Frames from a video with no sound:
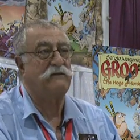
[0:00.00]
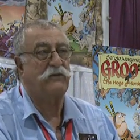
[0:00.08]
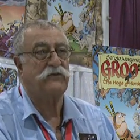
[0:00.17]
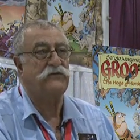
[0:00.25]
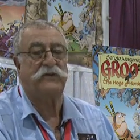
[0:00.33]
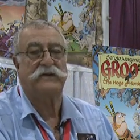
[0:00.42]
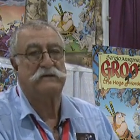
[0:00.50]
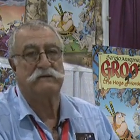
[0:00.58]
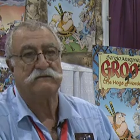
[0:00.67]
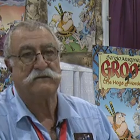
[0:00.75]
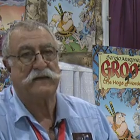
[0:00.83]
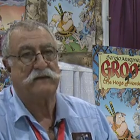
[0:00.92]
lot of fun,
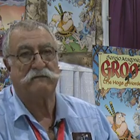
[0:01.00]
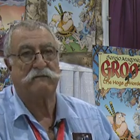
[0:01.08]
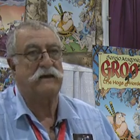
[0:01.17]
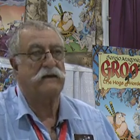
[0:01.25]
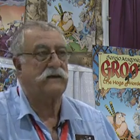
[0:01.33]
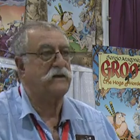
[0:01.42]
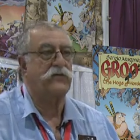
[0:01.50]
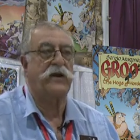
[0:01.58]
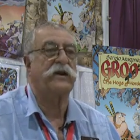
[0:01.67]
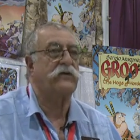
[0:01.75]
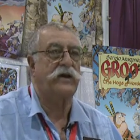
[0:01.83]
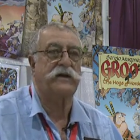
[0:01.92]
and I had
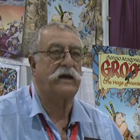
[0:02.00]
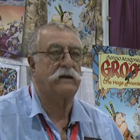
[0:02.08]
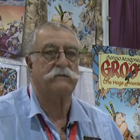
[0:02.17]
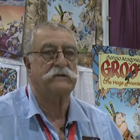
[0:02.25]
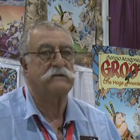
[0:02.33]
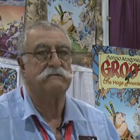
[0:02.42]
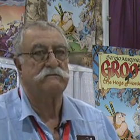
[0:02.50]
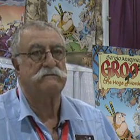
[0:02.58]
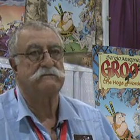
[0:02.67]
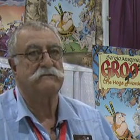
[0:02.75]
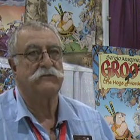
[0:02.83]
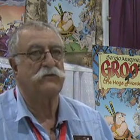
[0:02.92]
great times.
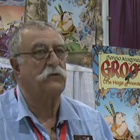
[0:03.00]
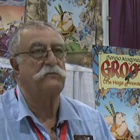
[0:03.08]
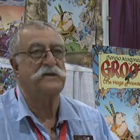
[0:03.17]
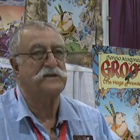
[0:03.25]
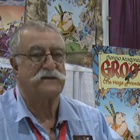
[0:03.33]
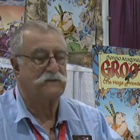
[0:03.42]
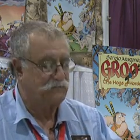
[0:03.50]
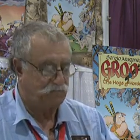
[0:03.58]
Won't miss it.